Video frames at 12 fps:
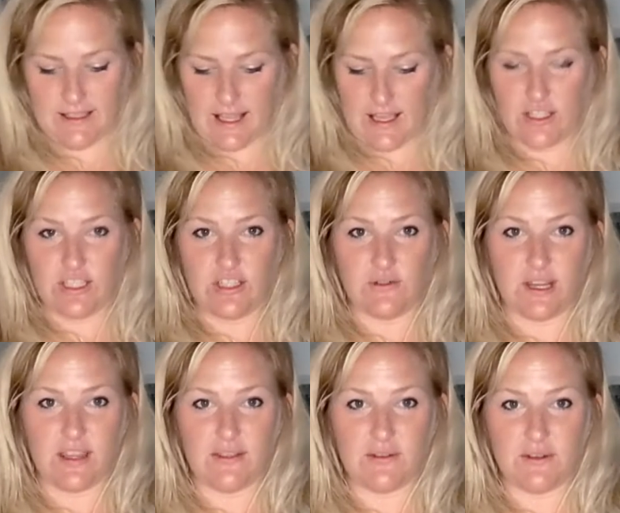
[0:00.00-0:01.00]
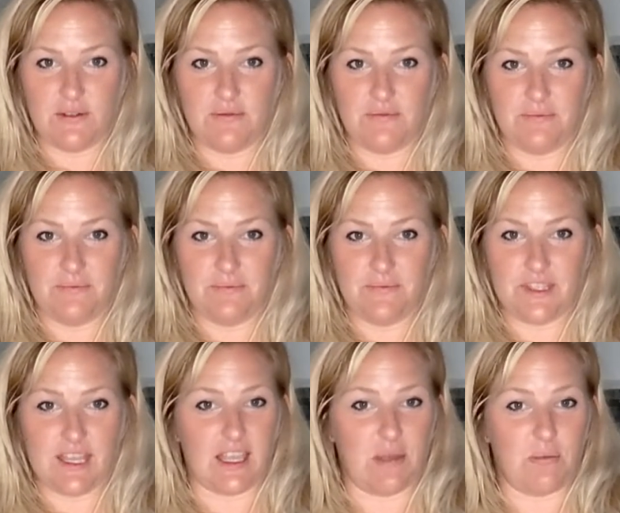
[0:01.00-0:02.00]
Slash straight through.
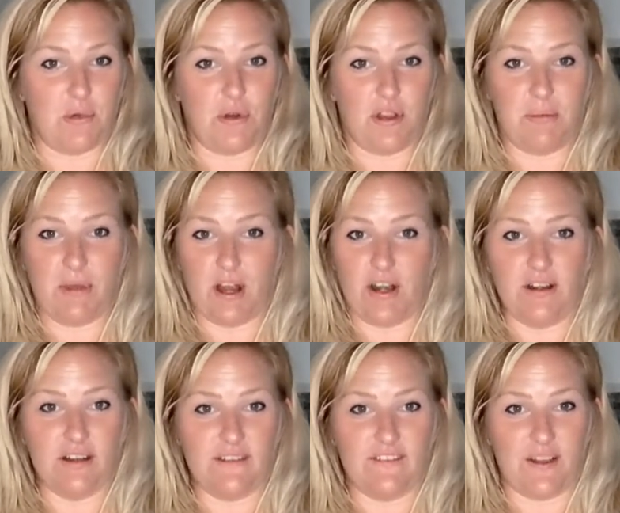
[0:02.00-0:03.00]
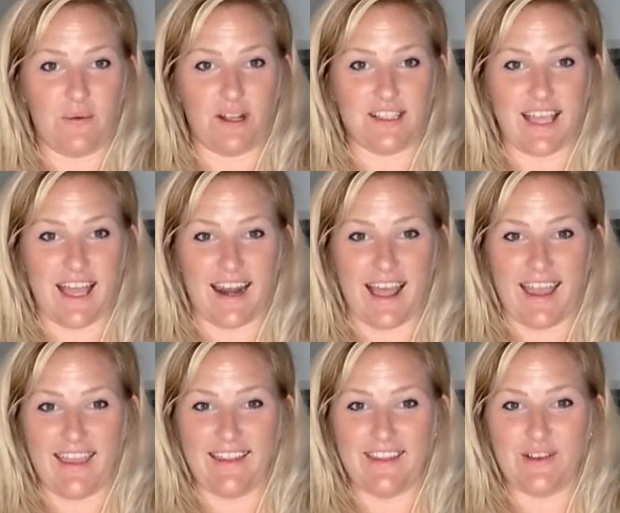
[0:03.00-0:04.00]
See, I can pull apart if I want to add
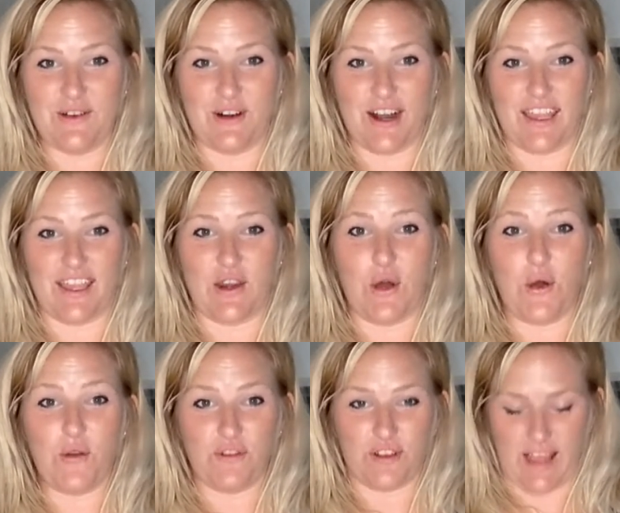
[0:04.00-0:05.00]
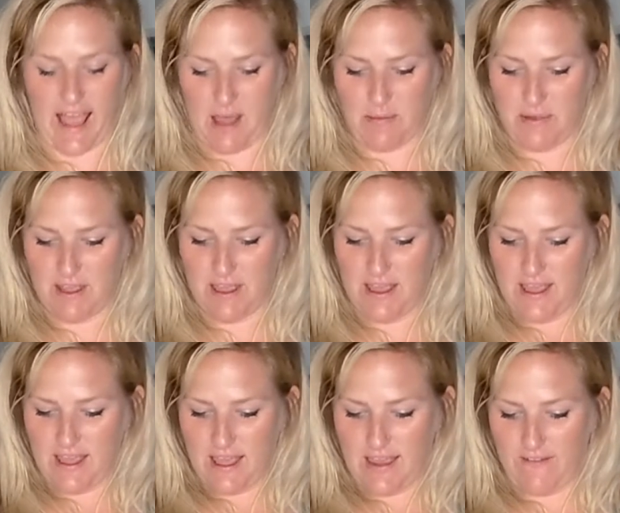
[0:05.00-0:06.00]
height, or I can overlap
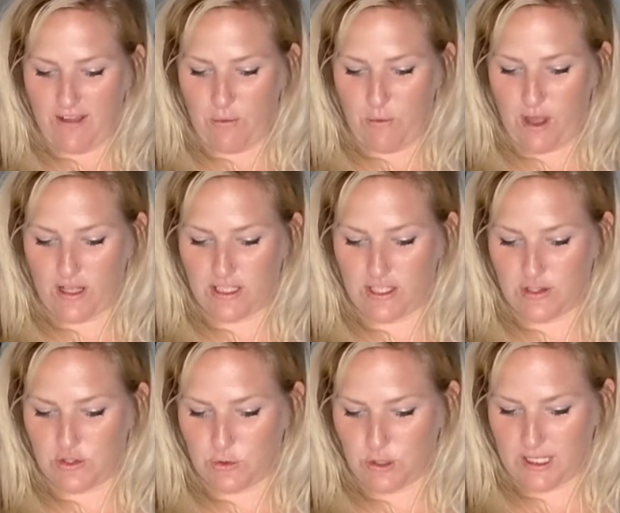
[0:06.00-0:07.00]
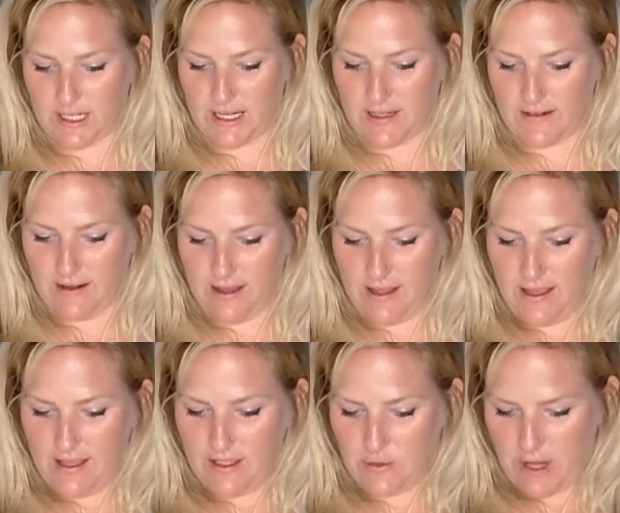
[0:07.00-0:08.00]
if I want to shorten it.
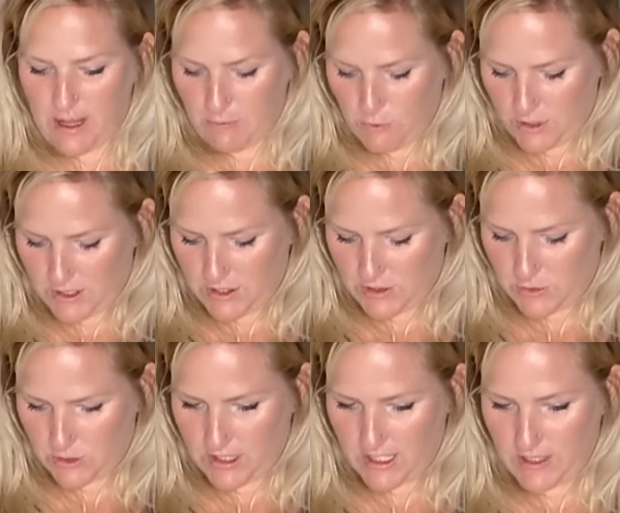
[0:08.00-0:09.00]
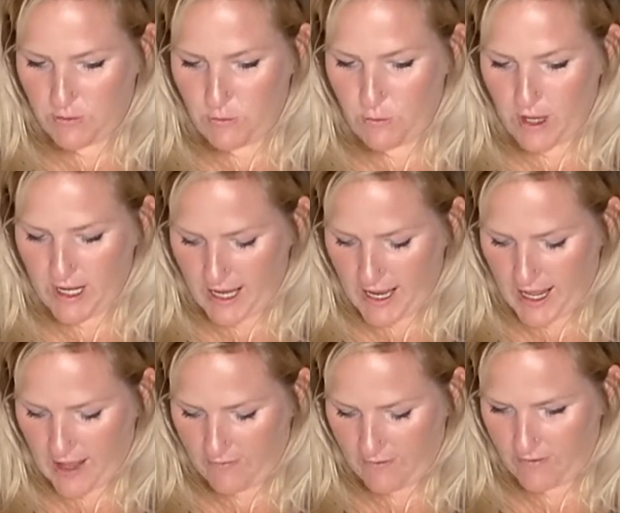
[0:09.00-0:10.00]
So I'm going to shorten it
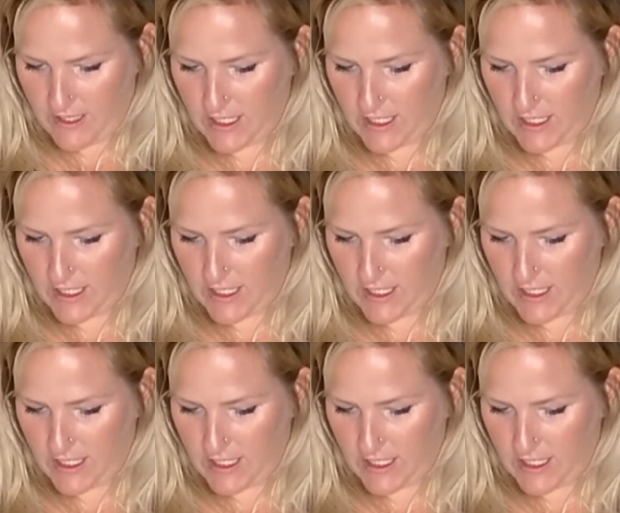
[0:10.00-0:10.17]
1/2 of an